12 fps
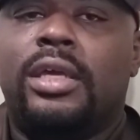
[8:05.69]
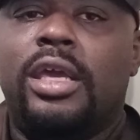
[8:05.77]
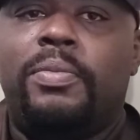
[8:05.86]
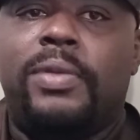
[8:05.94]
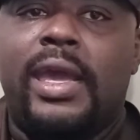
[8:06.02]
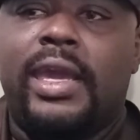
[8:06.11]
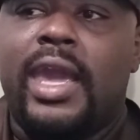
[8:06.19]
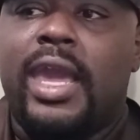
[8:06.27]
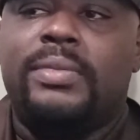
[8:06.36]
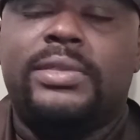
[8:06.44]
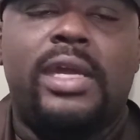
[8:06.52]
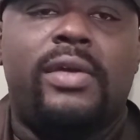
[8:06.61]
He played
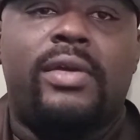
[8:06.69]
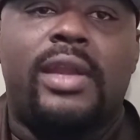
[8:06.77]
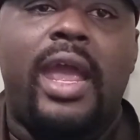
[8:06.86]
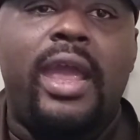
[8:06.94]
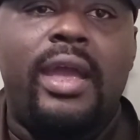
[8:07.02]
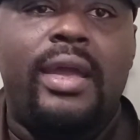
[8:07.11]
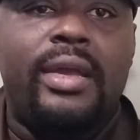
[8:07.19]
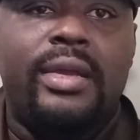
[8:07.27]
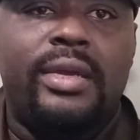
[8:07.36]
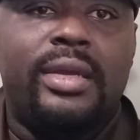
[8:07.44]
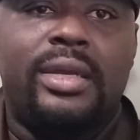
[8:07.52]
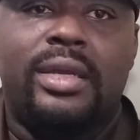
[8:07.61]
games here and there,
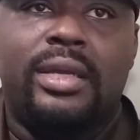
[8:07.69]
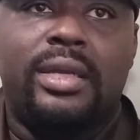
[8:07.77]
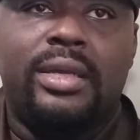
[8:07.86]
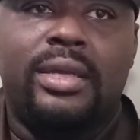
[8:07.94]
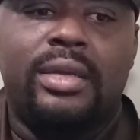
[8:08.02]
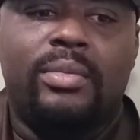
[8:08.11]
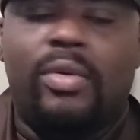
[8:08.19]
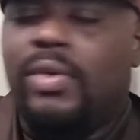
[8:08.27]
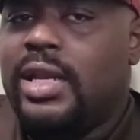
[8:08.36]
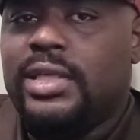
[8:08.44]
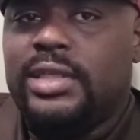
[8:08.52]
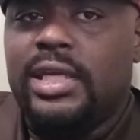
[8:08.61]
but
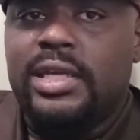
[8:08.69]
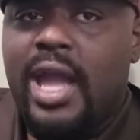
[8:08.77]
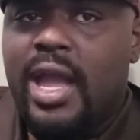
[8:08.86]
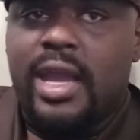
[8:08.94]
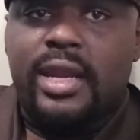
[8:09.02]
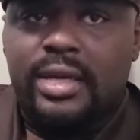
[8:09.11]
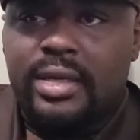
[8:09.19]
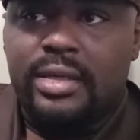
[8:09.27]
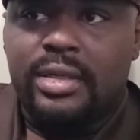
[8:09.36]
what has he done?